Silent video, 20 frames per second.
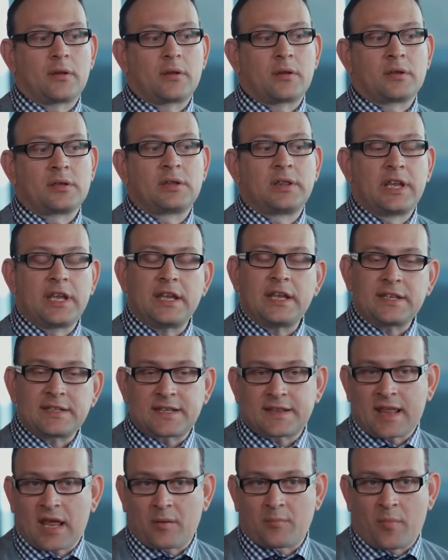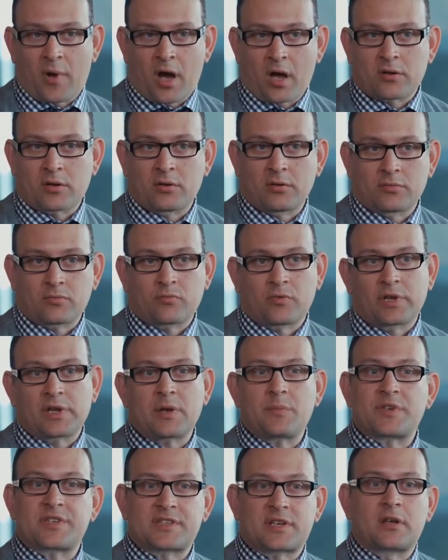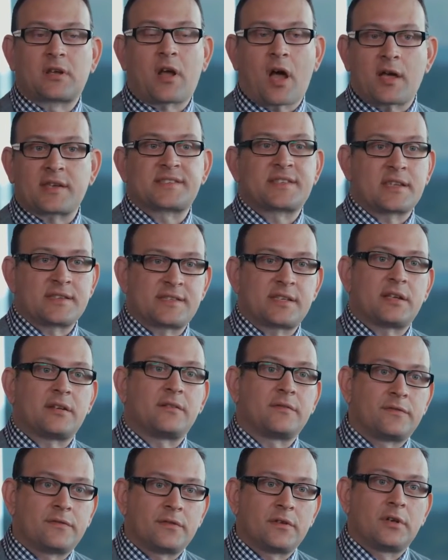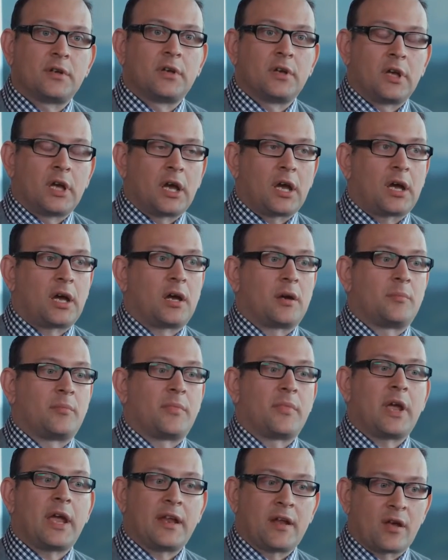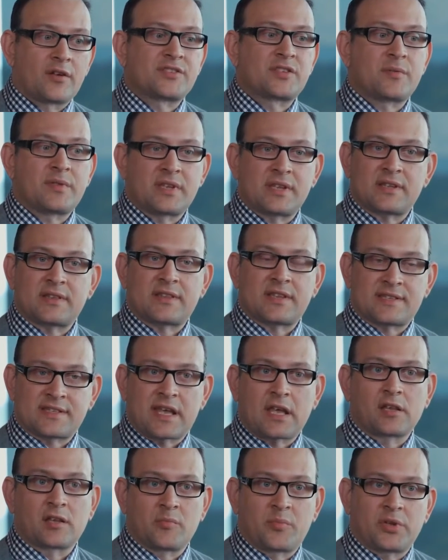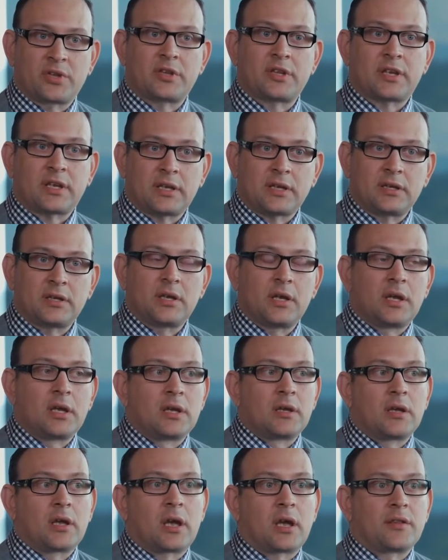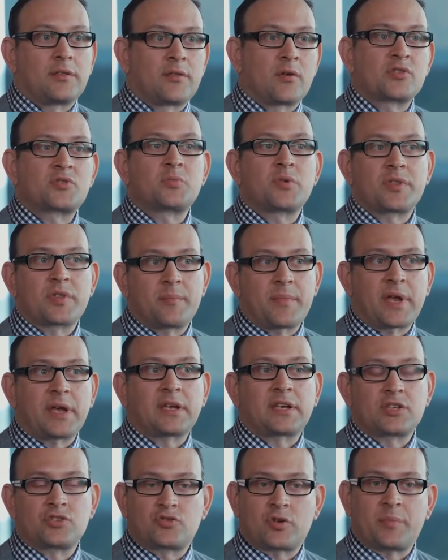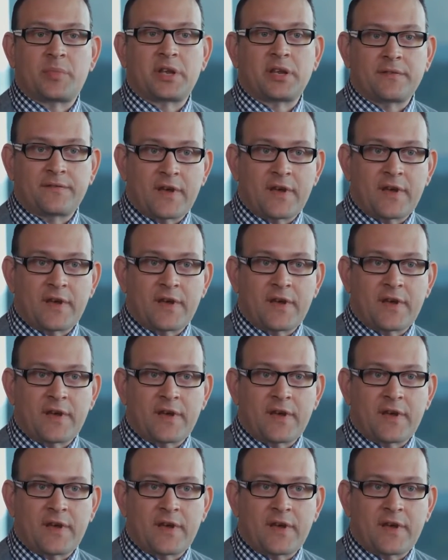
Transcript: Leading to that model really was cost sensitive, and also the scalability. Those were the main contributing